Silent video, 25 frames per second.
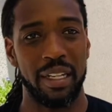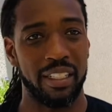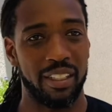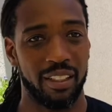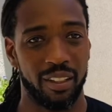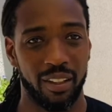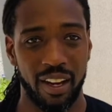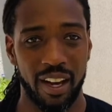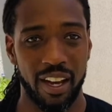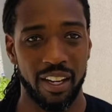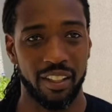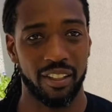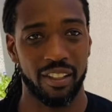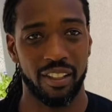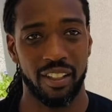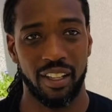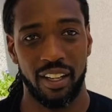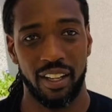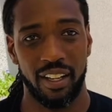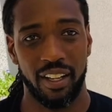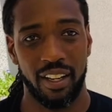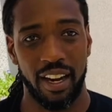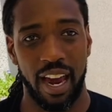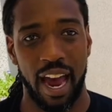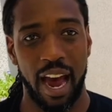to us,
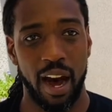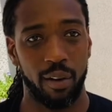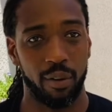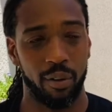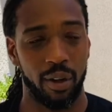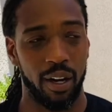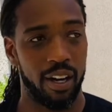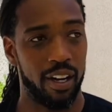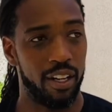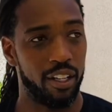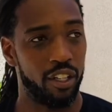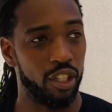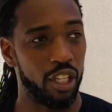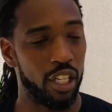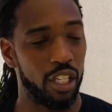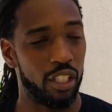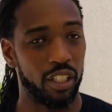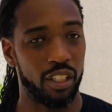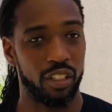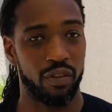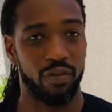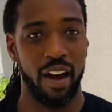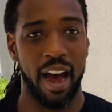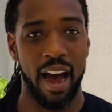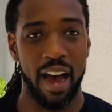how uh, Jesus
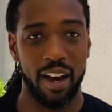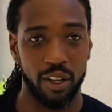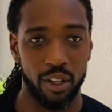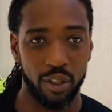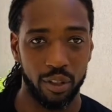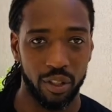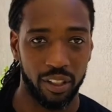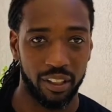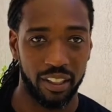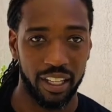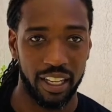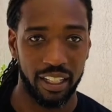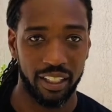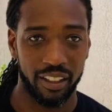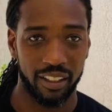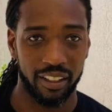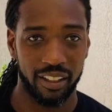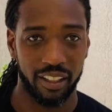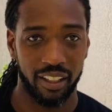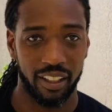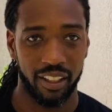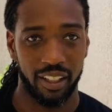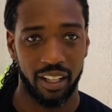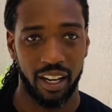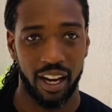values the things
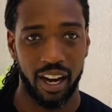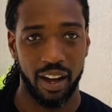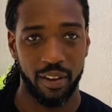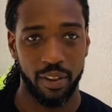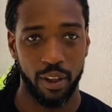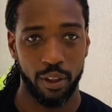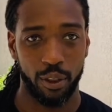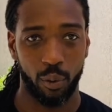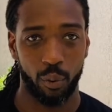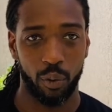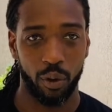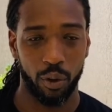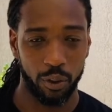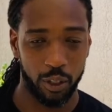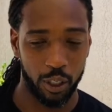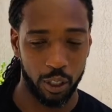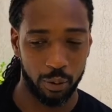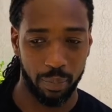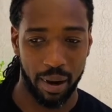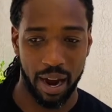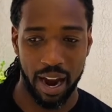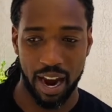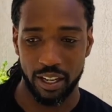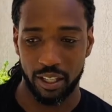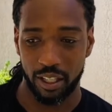uh, that the world
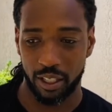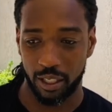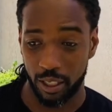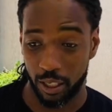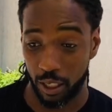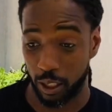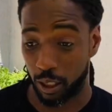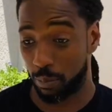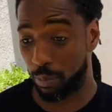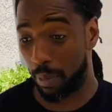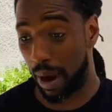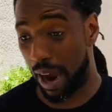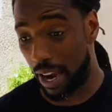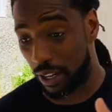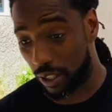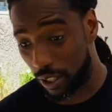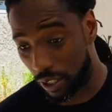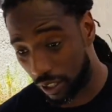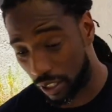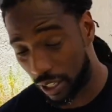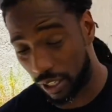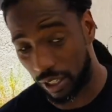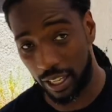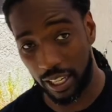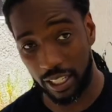despises and despises
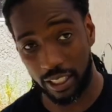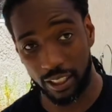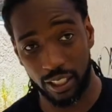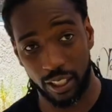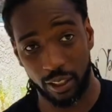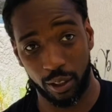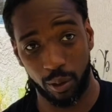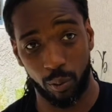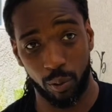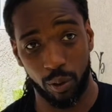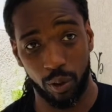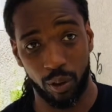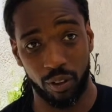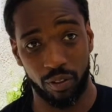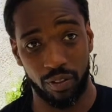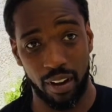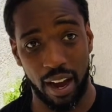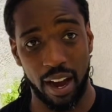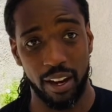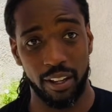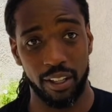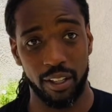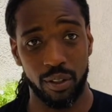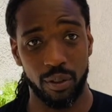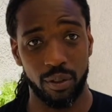the things that the world
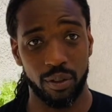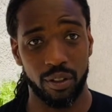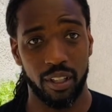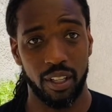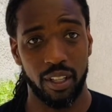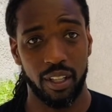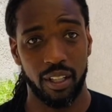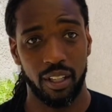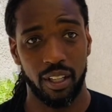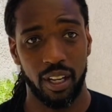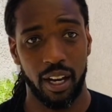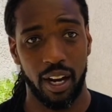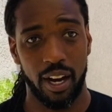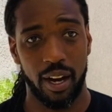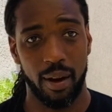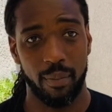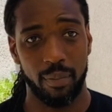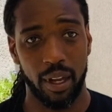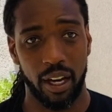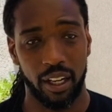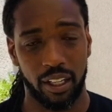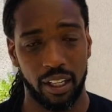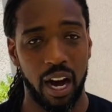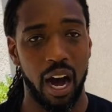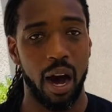values. Um,
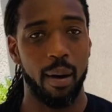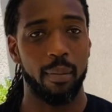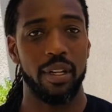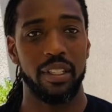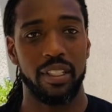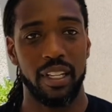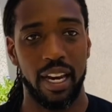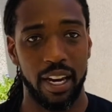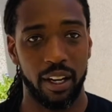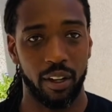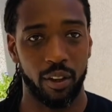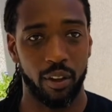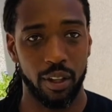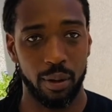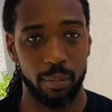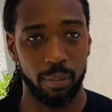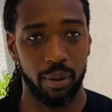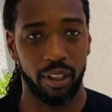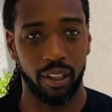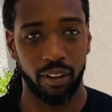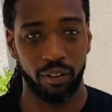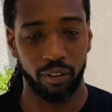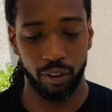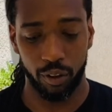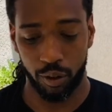a commentator on the book
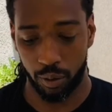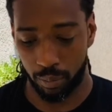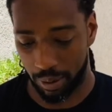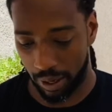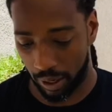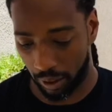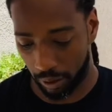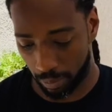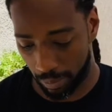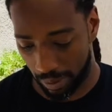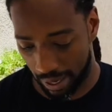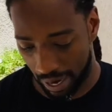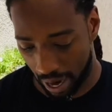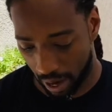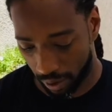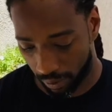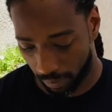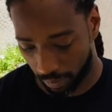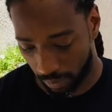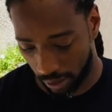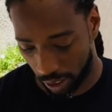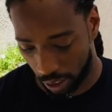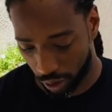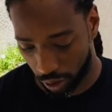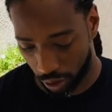of Luke bailed me out.
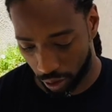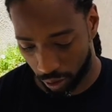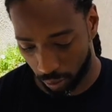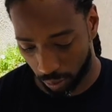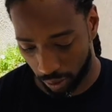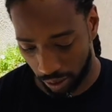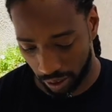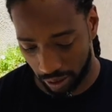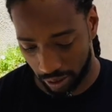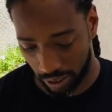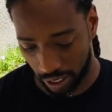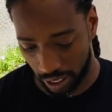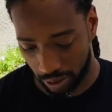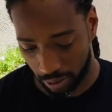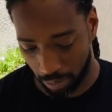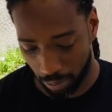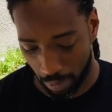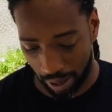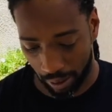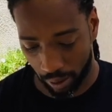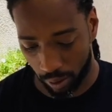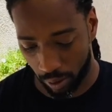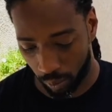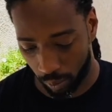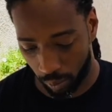And this is what he says.
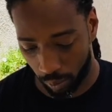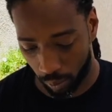Michael